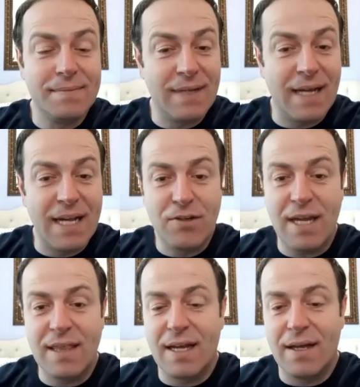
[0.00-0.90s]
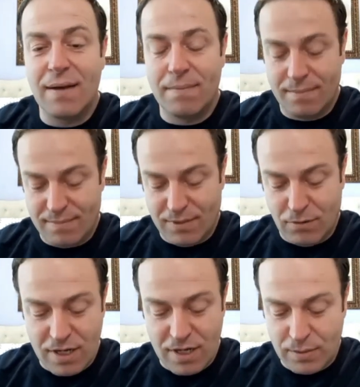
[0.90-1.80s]
I tried
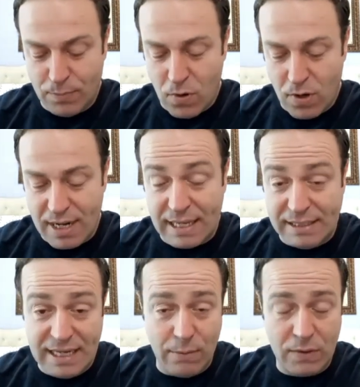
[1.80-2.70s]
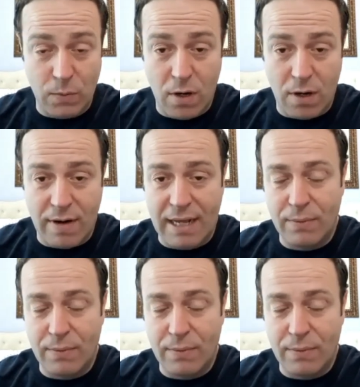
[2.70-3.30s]
cross the border. At that time was war, right?